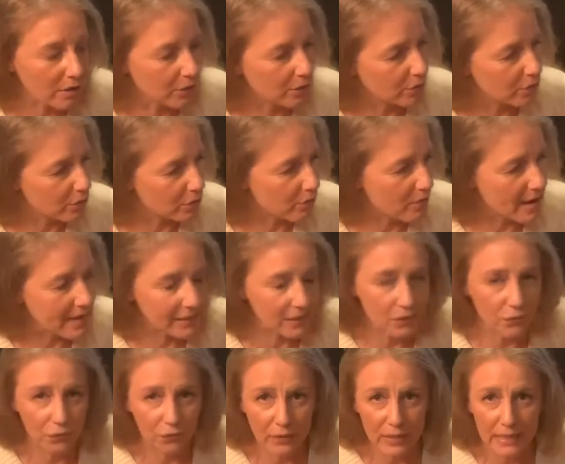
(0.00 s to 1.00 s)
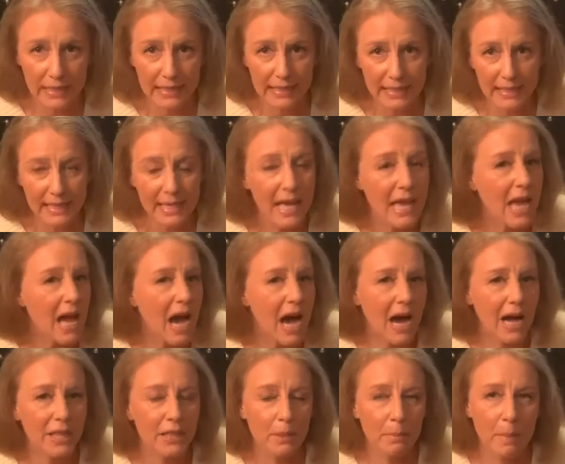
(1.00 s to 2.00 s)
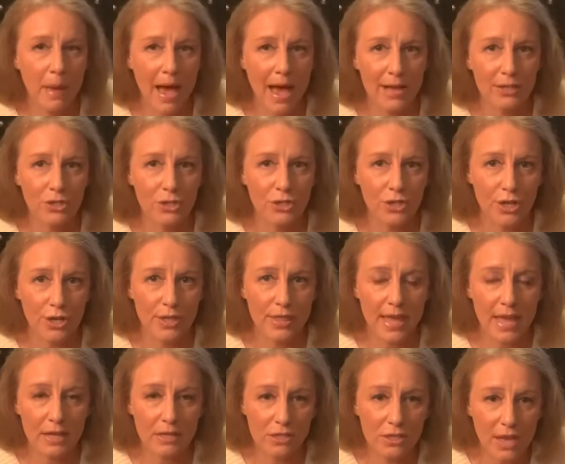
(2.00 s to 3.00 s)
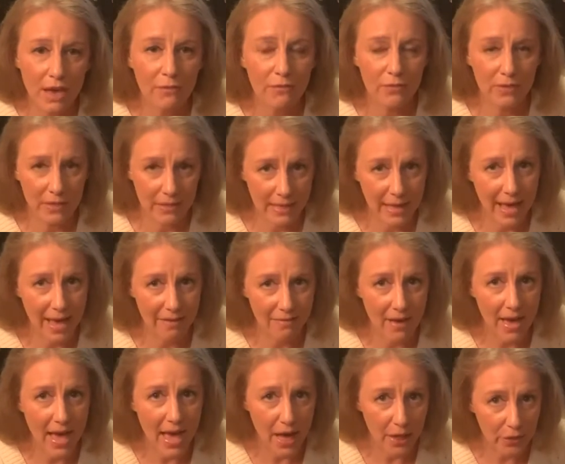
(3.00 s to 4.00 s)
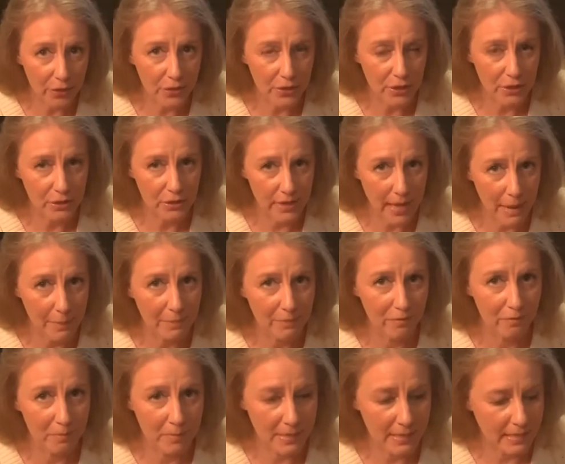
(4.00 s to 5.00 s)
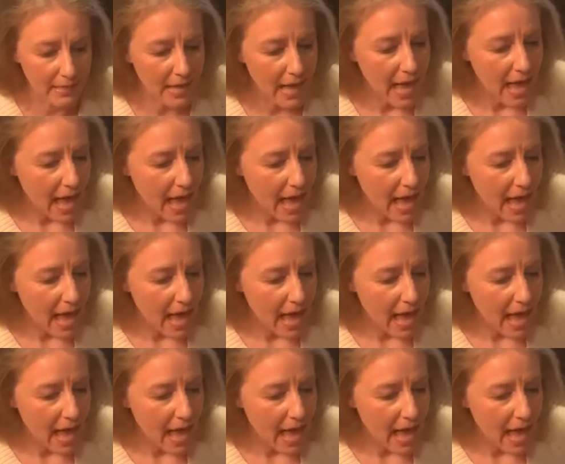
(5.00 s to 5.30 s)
graze freely on the pasture, they definitely have a healthier type of meat.